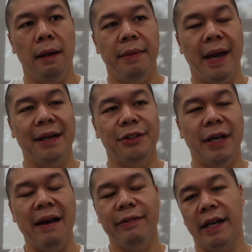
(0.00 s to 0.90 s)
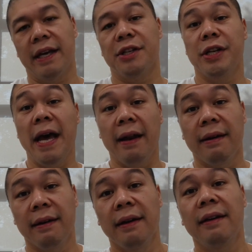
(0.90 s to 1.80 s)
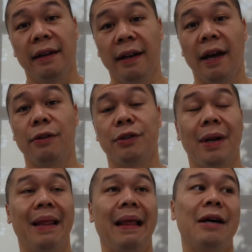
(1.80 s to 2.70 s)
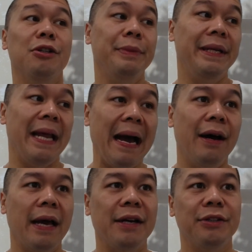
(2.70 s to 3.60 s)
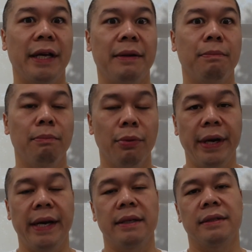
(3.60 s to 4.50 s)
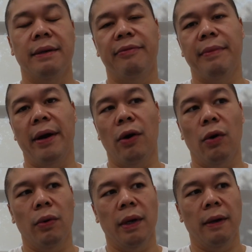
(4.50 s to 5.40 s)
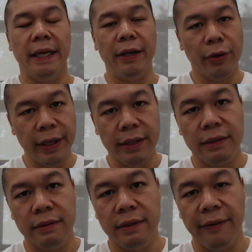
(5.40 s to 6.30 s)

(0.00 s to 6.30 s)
they actually have like a kitchenette, you know, so it allows me now to actually like bring some of my own ingredients,